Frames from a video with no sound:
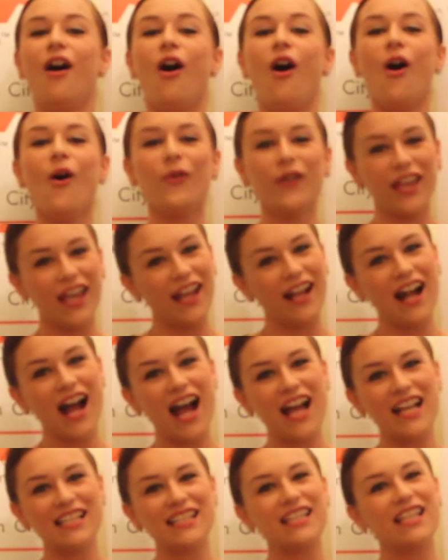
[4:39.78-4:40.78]
Okay
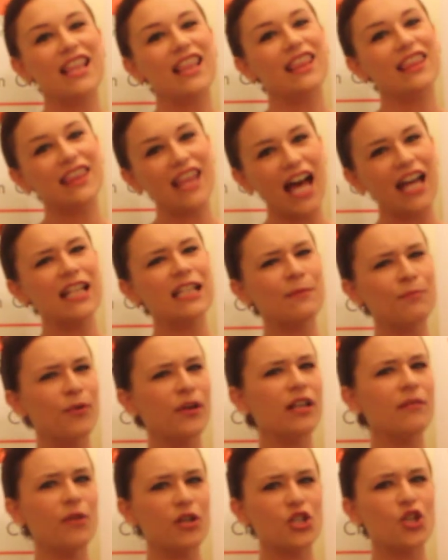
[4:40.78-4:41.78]
guys, that is
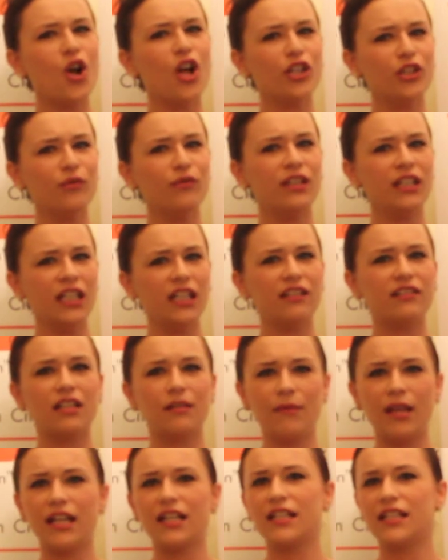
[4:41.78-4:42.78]
pretty much all you need to
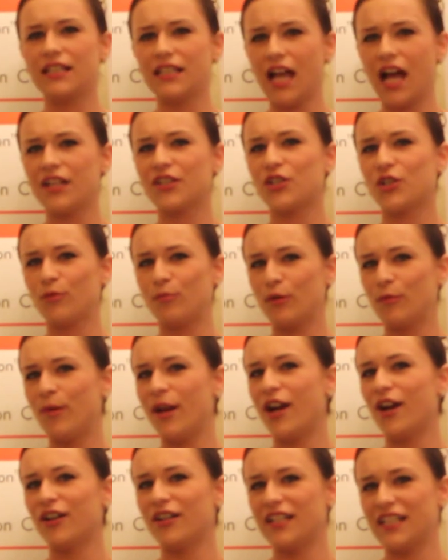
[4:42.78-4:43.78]
make a disaster
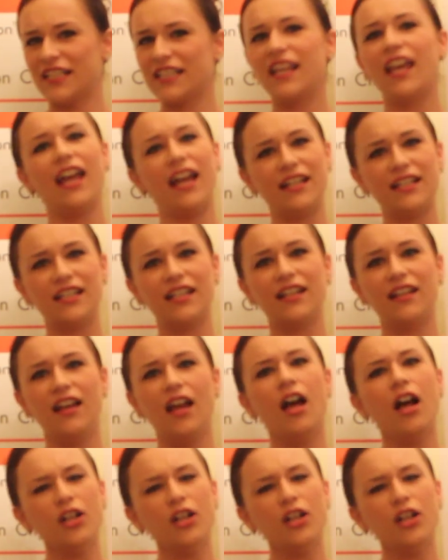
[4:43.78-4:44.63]
preparedness kit.